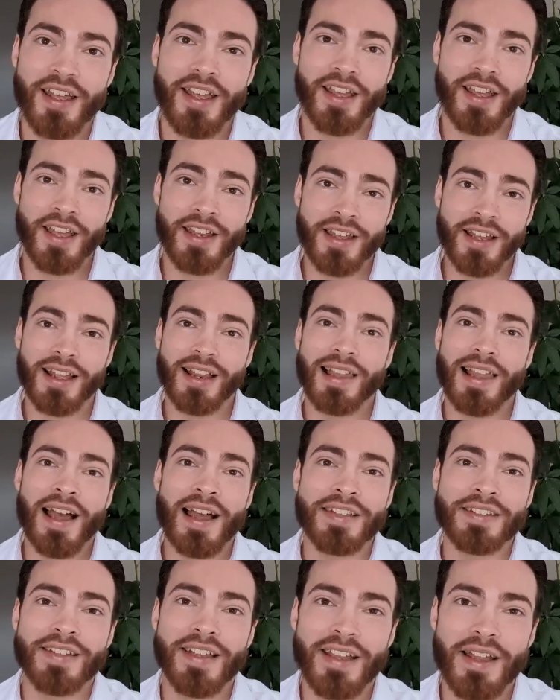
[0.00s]
Again, the
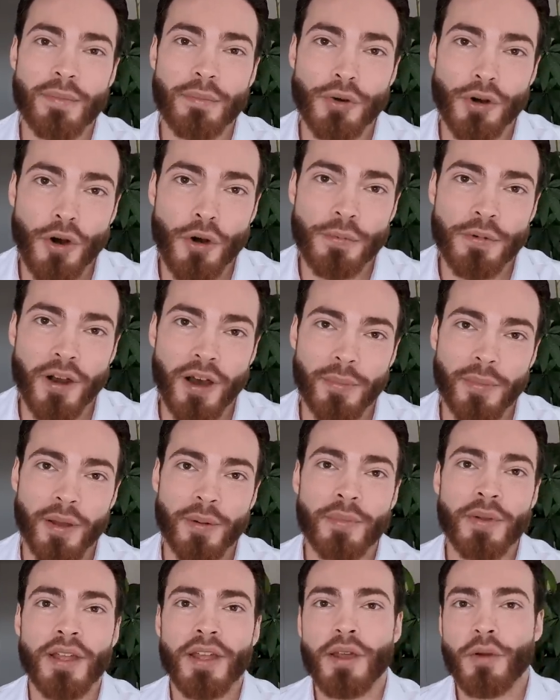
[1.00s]
classic bro
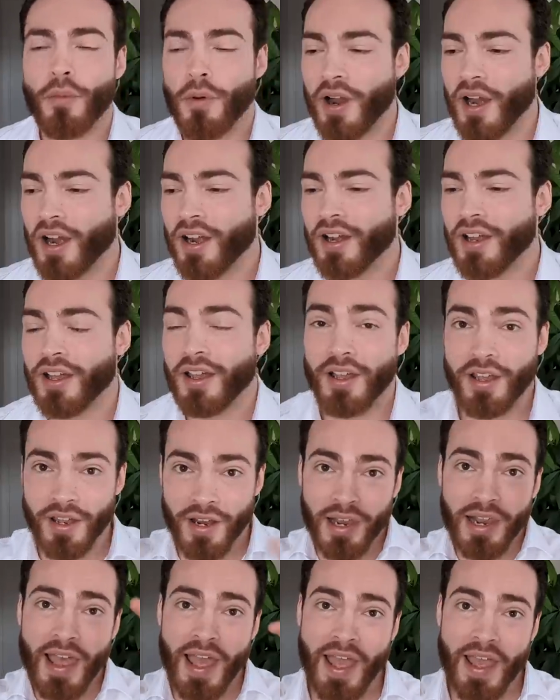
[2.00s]
problem where
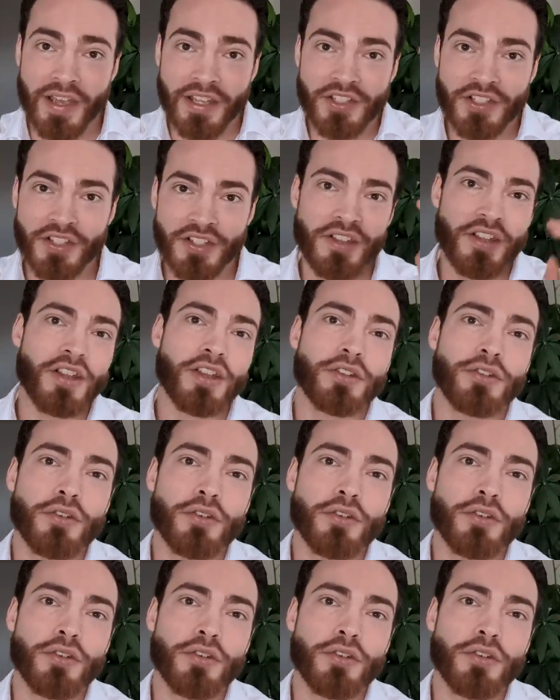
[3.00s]
legs,